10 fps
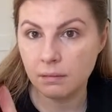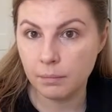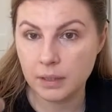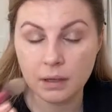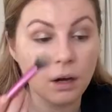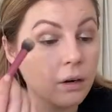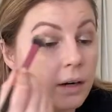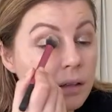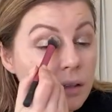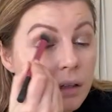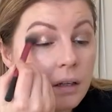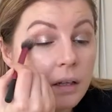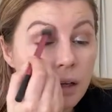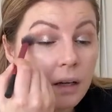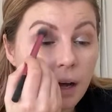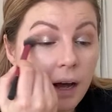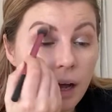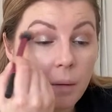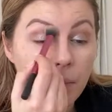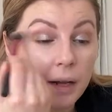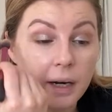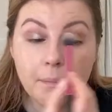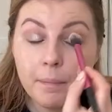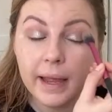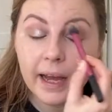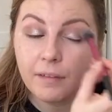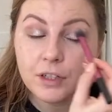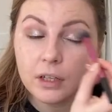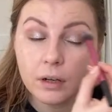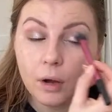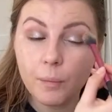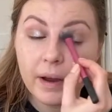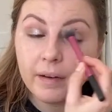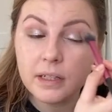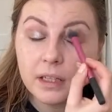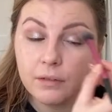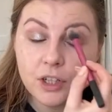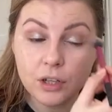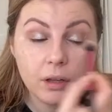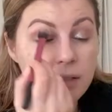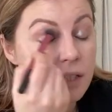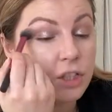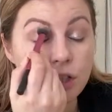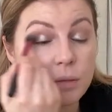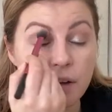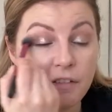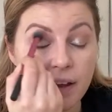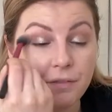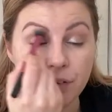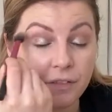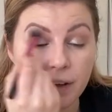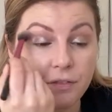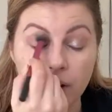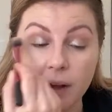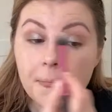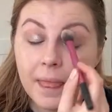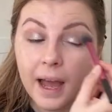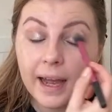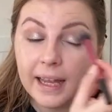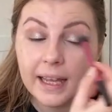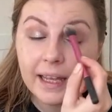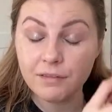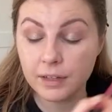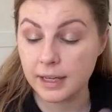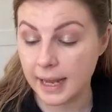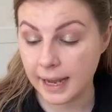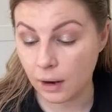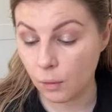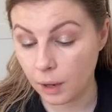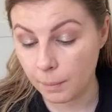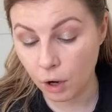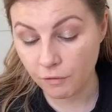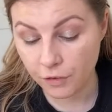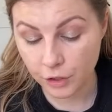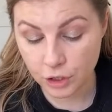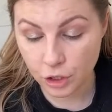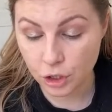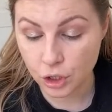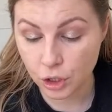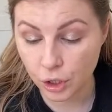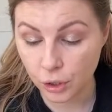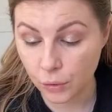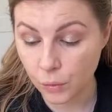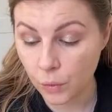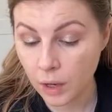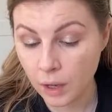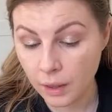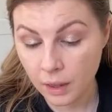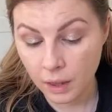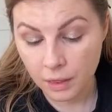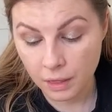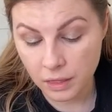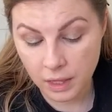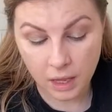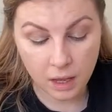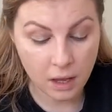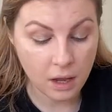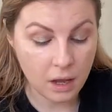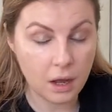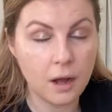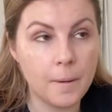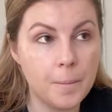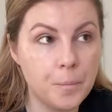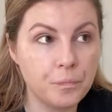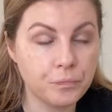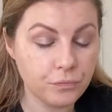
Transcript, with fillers: mascara. Um, and I may have to compare it to the original because it's just my favourite favourite. I even now am converted to the um,